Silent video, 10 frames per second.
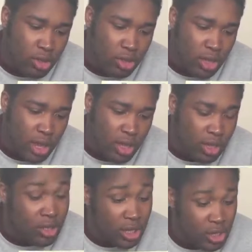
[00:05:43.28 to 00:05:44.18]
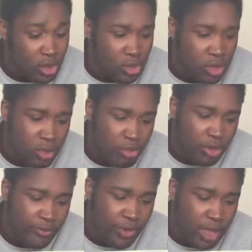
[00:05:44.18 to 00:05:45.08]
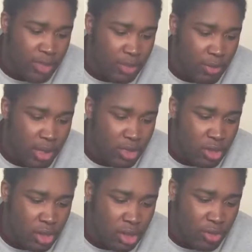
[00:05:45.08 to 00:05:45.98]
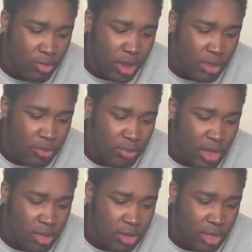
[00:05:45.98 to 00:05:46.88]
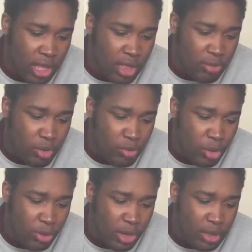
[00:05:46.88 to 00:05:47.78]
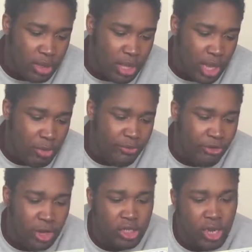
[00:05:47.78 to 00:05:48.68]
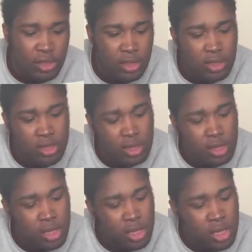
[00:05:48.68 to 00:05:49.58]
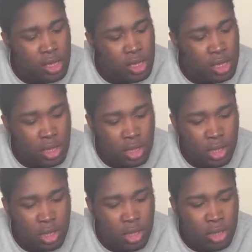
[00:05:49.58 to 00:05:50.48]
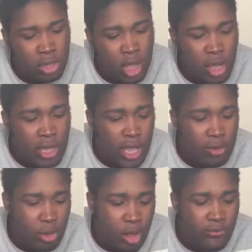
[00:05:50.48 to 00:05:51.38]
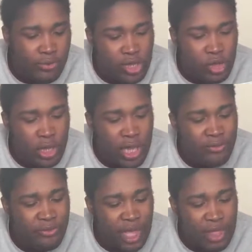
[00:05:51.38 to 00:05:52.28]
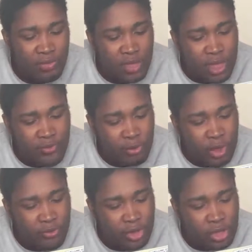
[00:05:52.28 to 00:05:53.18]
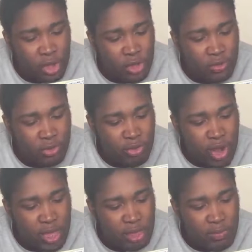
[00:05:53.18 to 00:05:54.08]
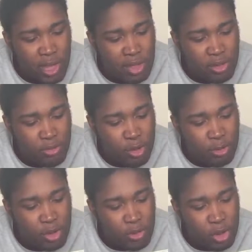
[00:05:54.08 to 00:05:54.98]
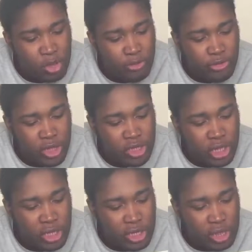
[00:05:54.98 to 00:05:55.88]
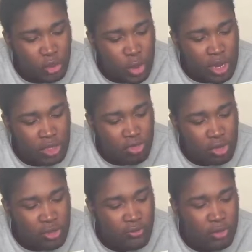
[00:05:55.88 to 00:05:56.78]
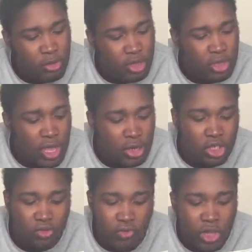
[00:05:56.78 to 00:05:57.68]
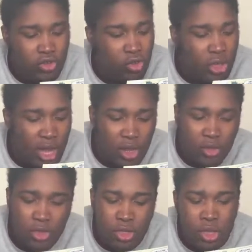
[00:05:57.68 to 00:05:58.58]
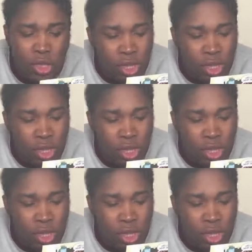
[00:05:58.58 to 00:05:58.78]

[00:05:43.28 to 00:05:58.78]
continues to bring fans the best nerdy surprises based on today's most popular entertainment franchises. The Arcade Block, video game fans receive a monthly dose of surprises based on popular modern franchises as well as treats from nostalgic retro titles.